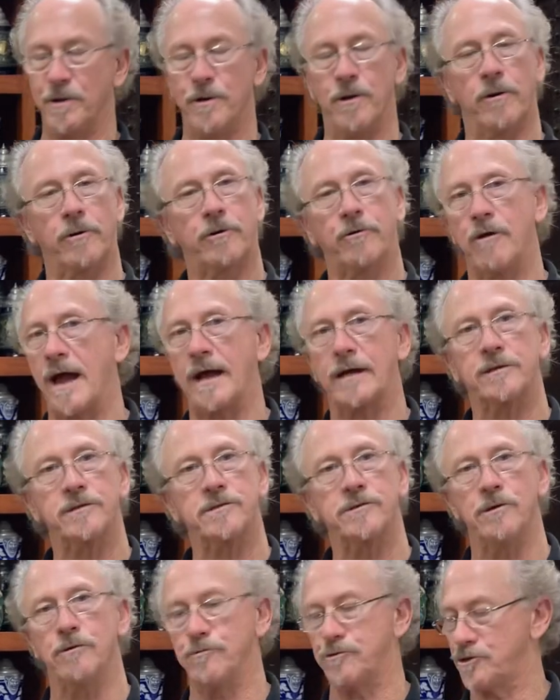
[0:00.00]
no cracks,
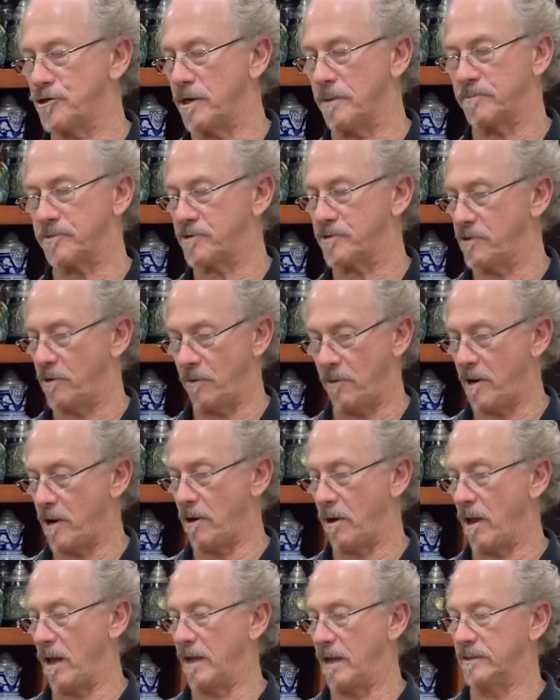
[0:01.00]
no chips, no
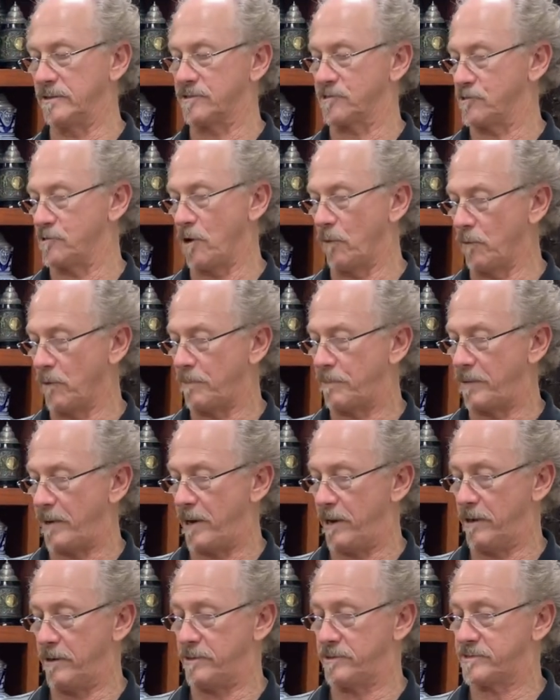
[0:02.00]
hairlines, no
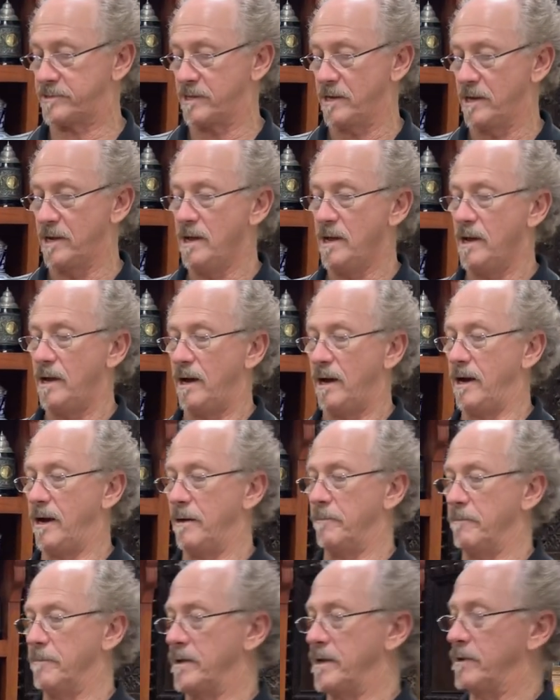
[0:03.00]
repairs.
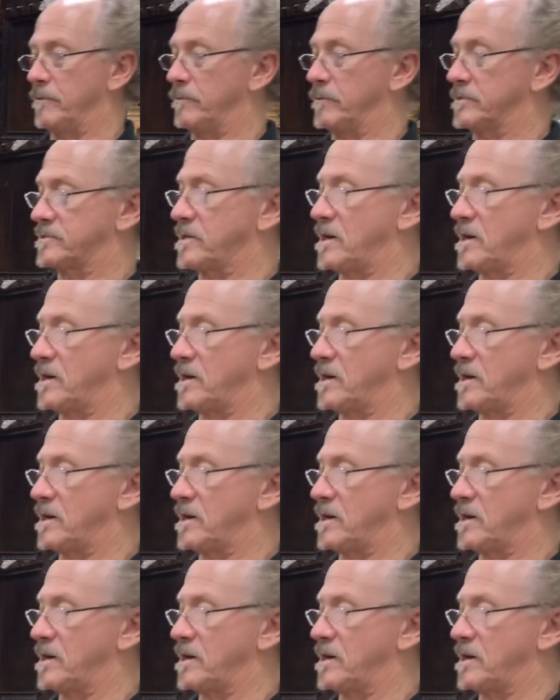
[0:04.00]
Um, it was